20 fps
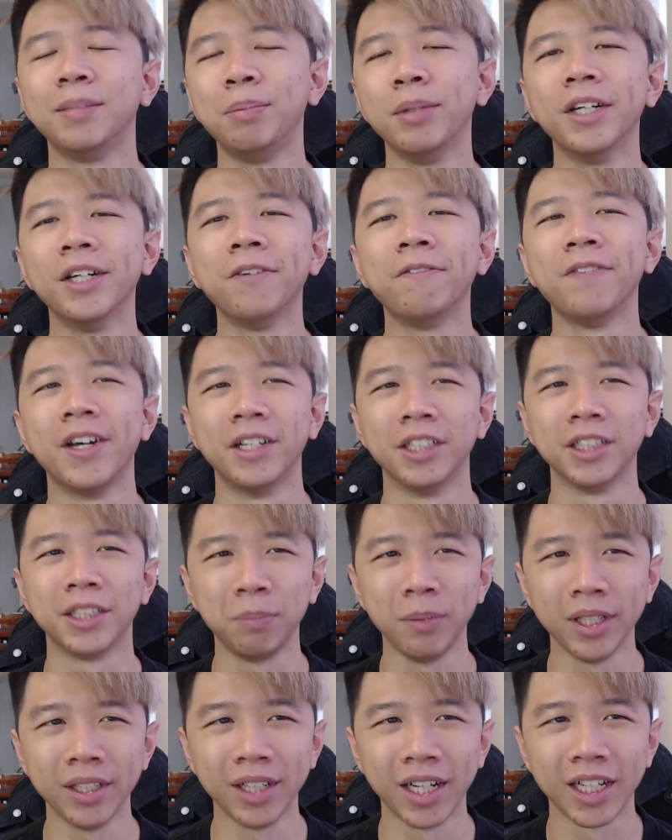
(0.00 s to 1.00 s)
Feather
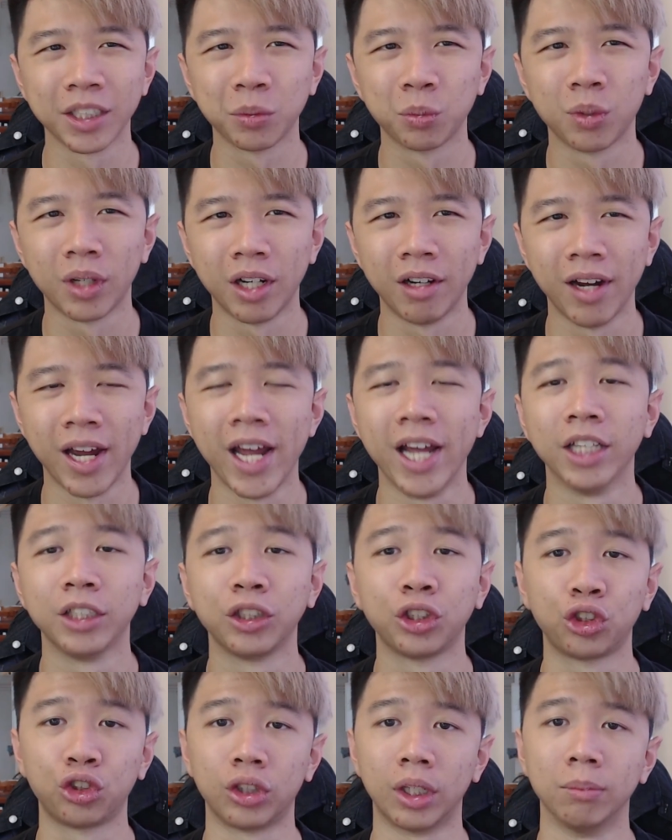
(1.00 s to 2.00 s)
Spear, as well as
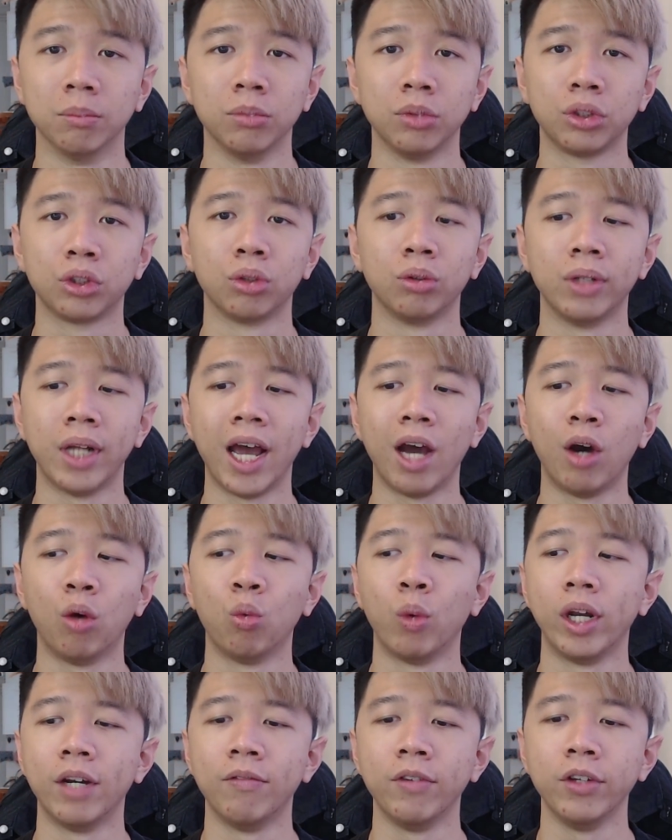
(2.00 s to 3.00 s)
Trump. So now
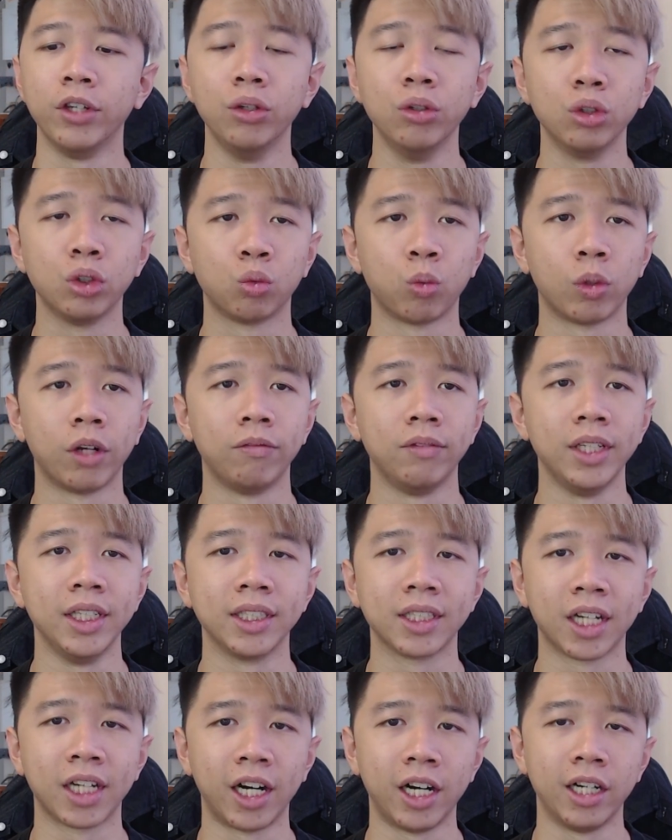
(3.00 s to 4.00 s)
whenever you use one of these
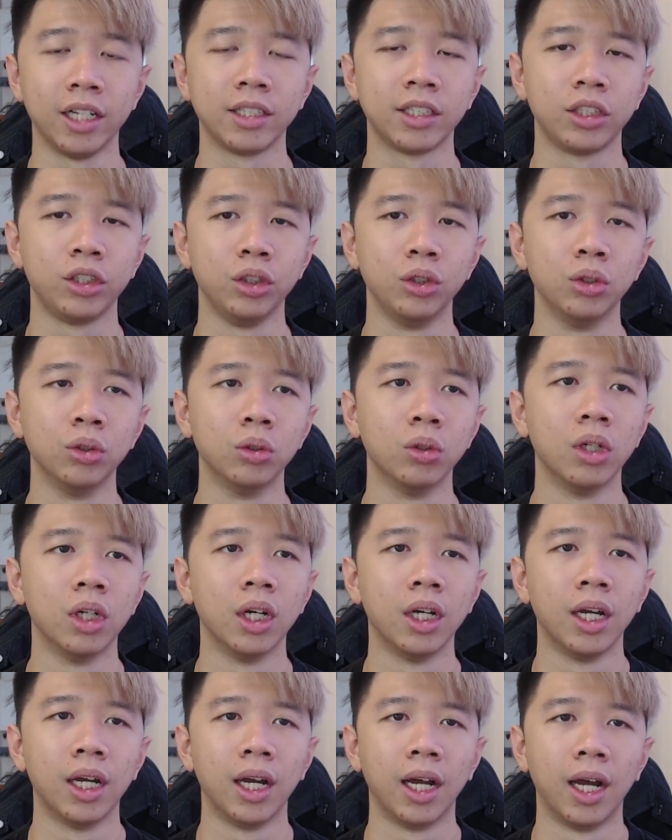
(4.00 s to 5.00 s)
cards, you
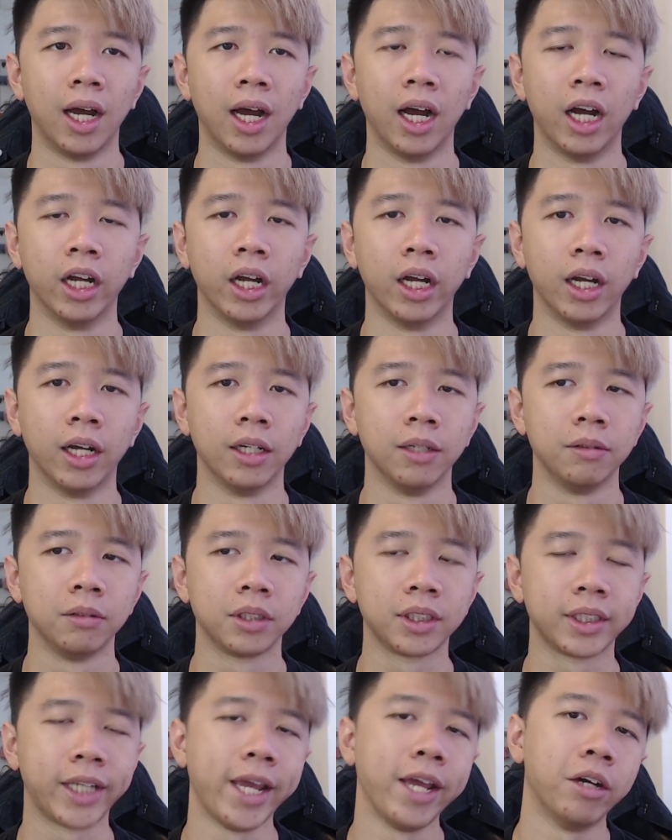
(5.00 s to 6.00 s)

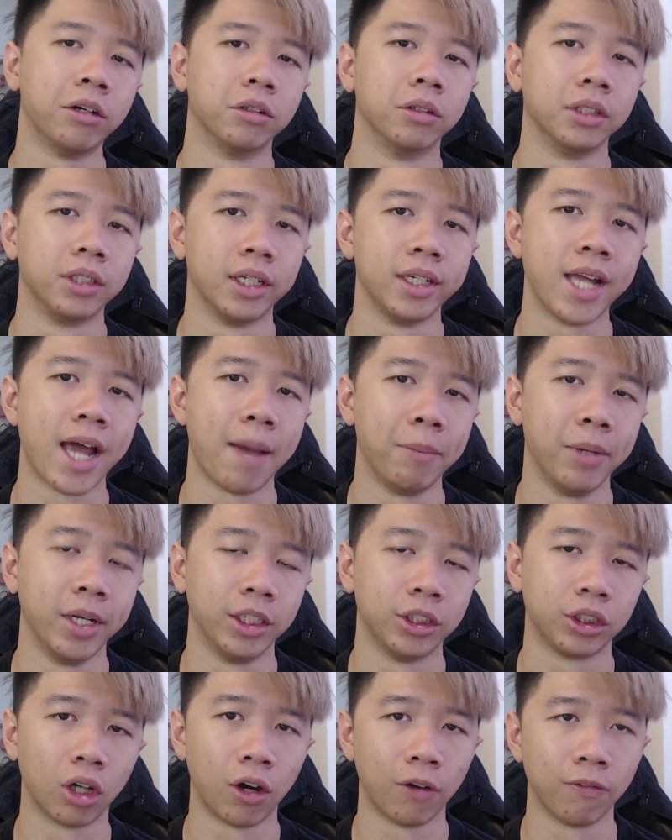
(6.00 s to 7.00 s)
scale the
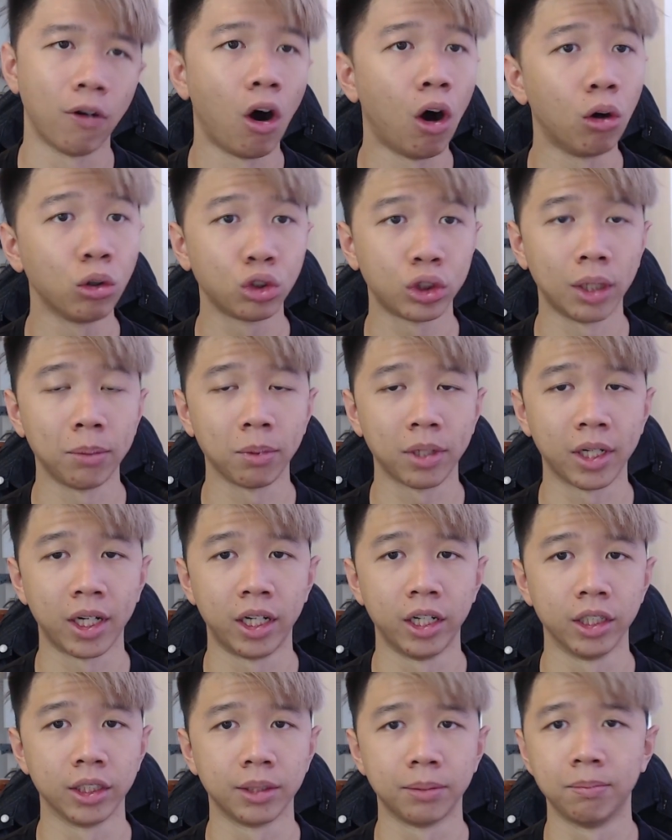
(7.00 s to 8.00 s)
damage of all Trump
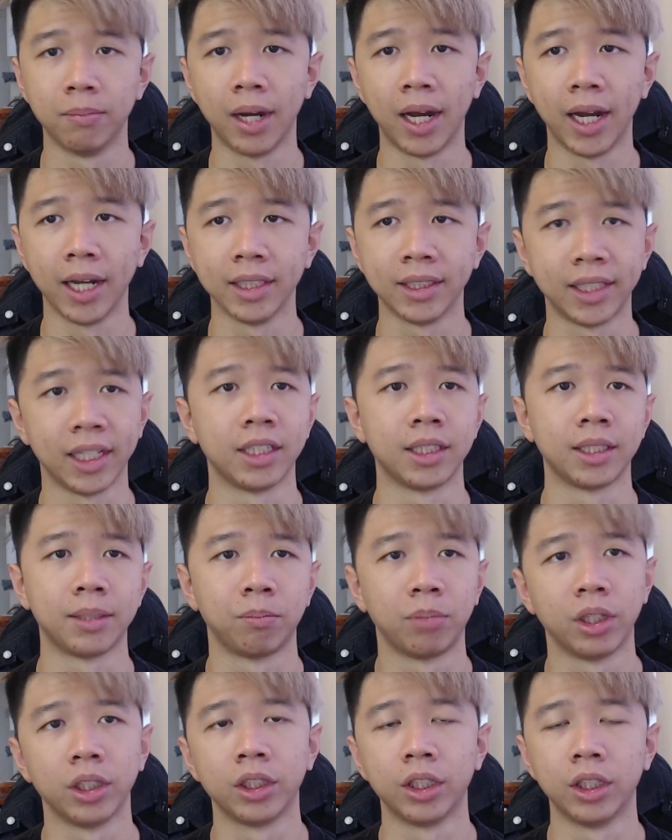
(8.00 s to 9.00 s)
cards by 6
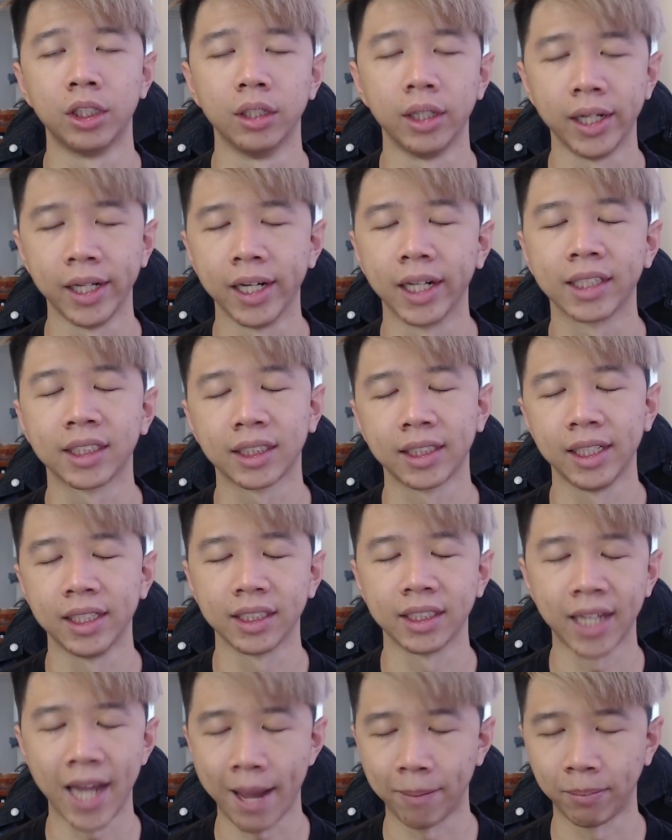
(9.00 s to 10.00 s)
per turn, and it's
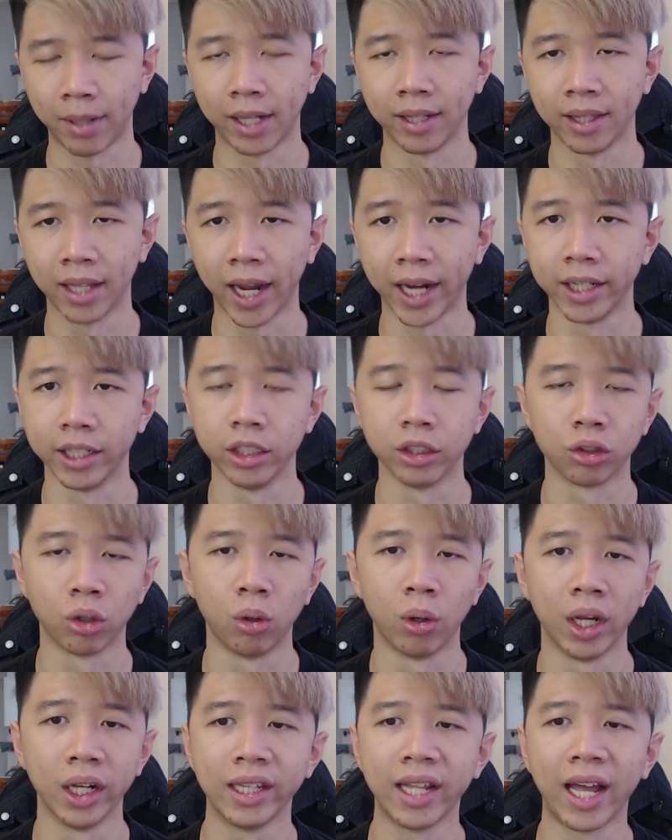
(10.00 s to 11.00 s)
capped at 90. So
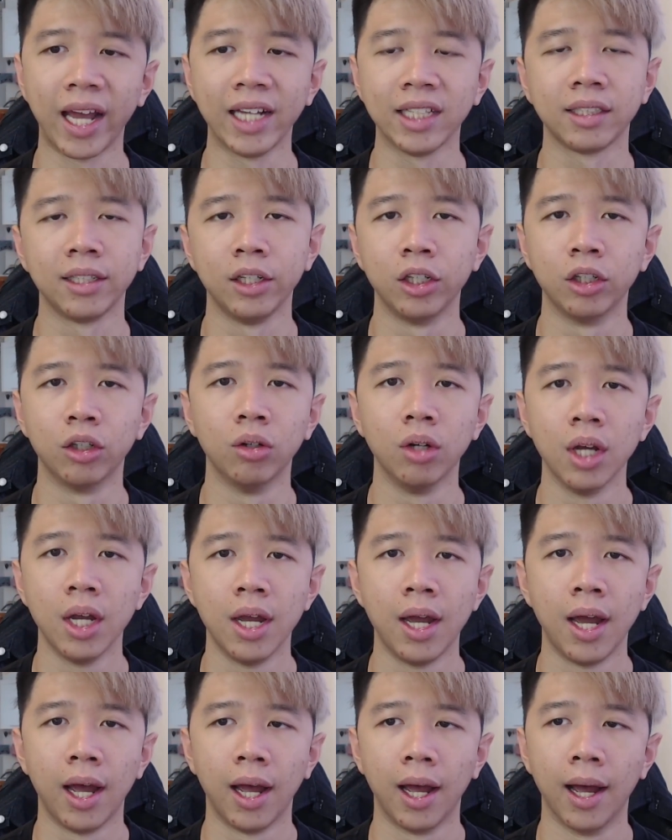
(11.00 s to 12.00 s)
a nice little
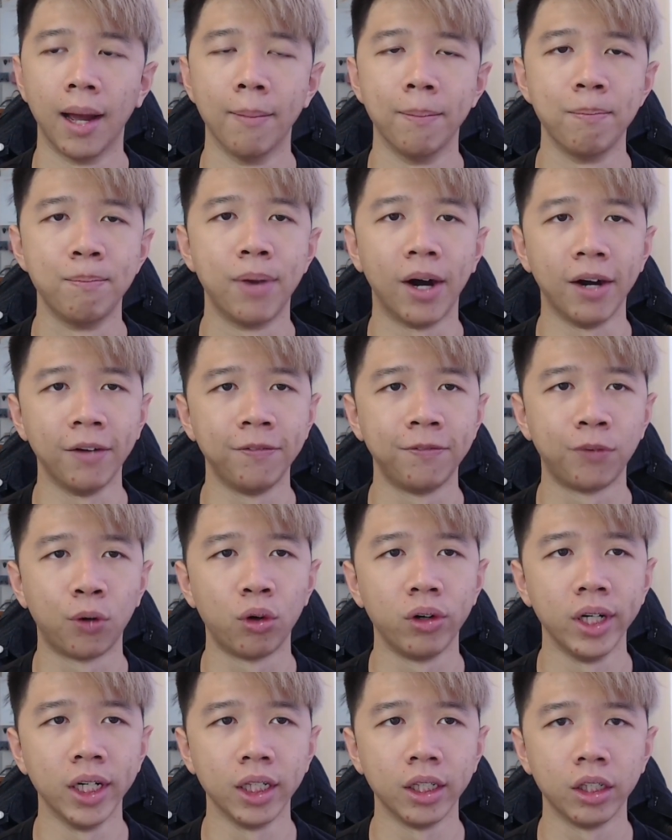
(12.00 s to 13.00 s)
buff for
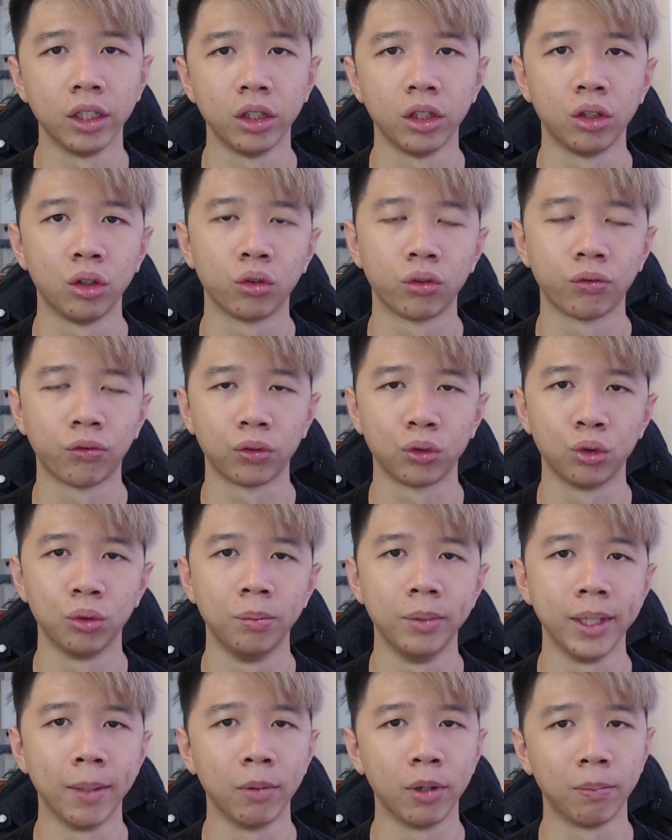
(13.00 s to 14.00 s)
it to
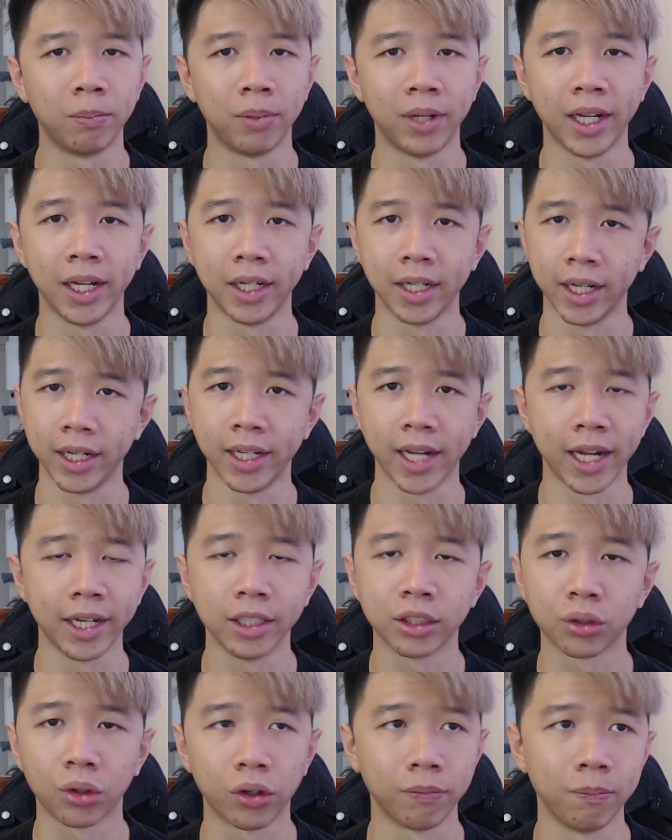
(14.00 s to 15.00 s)
be able to play it in any
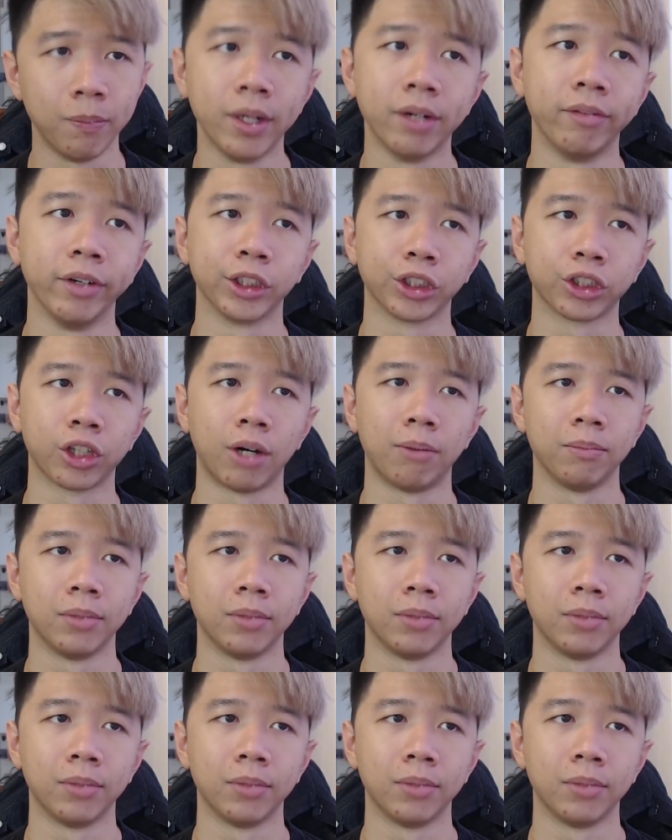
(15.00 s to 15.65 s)
sort of mid-range comp.